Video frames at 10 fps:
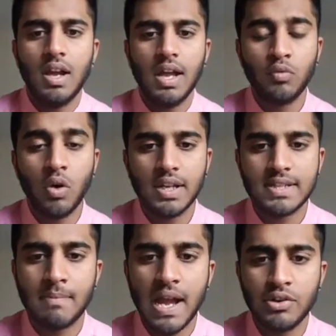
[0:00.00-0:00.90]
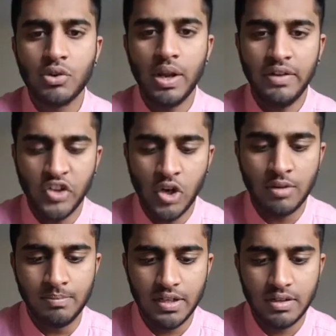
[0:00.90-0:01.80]
And what is
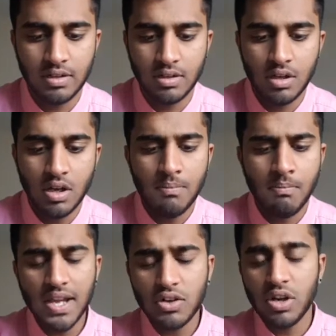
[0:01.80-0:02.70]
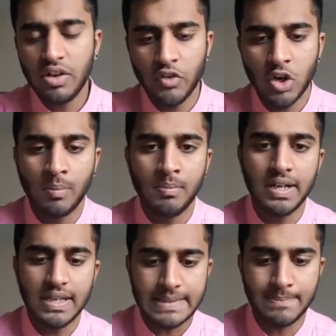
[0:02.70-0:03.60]
microenvironment?
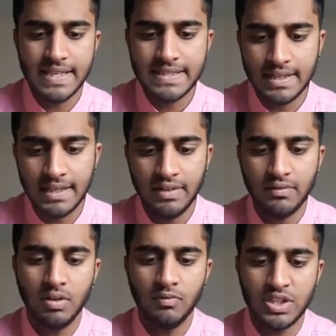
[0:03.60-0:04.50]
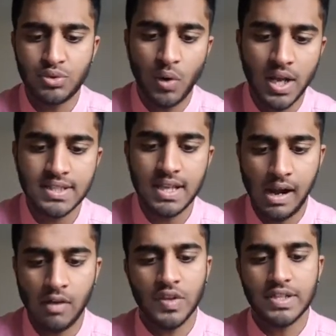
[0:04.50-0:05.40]
Microenvironment is basically which runs
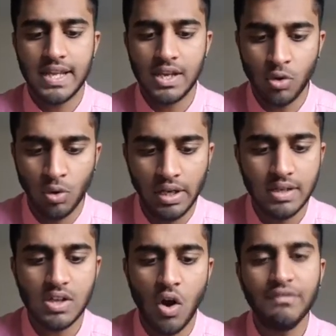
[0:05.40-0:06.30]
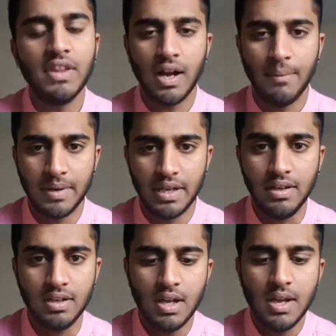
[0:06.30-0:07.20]
around the stakeholders of the company,
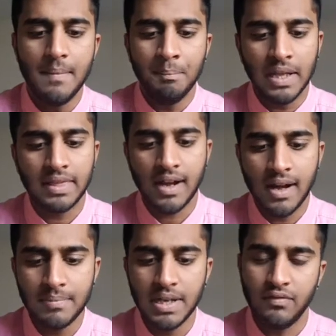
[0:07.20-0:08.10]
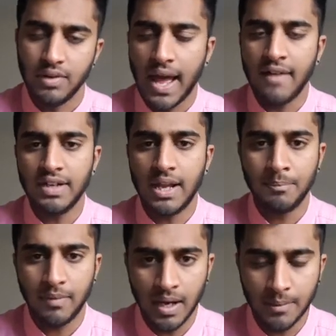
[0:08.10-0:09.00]
but the company would have an
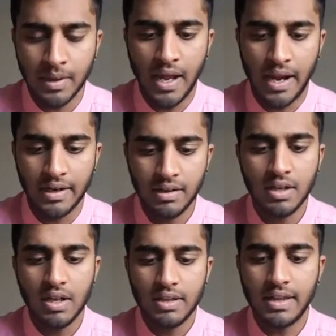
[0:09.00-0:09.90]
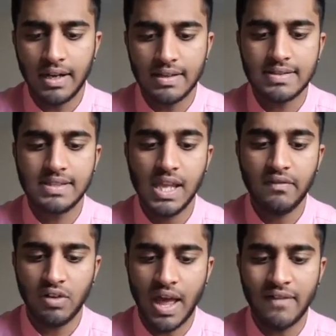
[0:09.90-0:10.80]
upper hand, that is, they
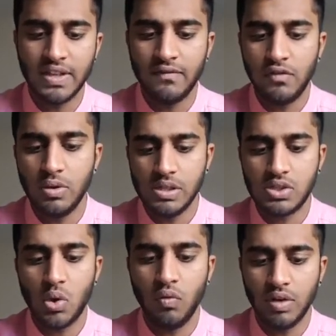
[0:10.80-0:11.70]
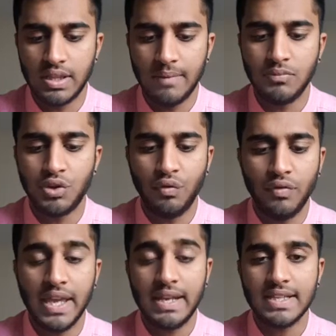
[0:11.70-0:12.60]
would have influence over them through
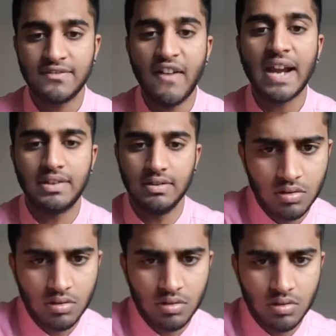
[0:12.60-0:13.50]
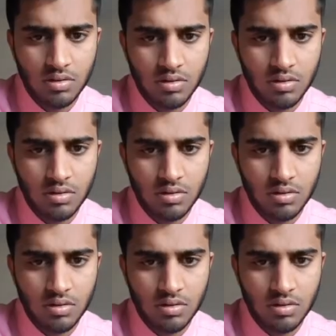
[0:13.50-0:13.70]
various factors.